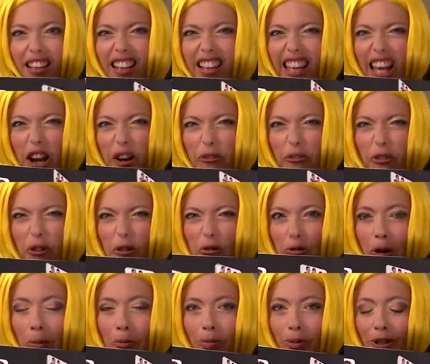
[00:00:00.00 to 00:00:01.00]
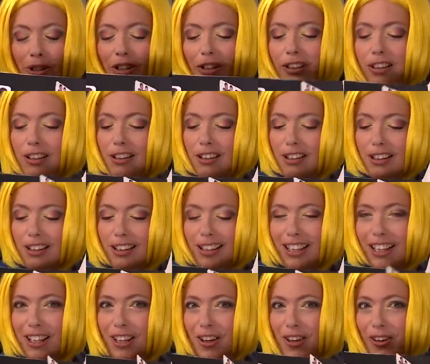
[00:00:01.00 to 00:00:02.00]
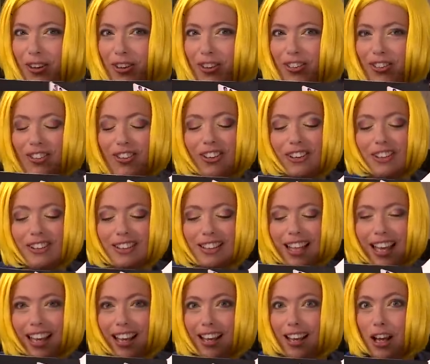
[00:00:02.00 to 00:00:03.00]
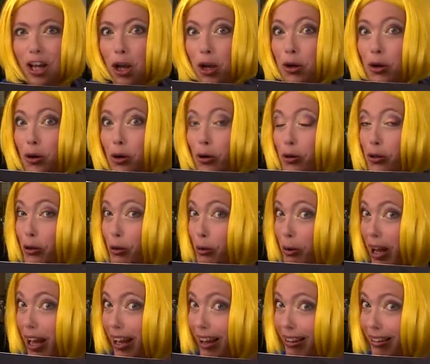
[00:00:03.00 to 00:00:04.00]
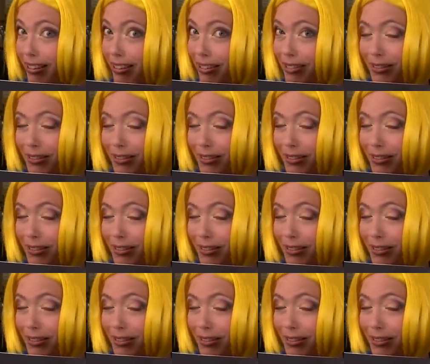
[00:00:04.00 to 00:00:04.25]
care for a rumble, you know, like an earthquake,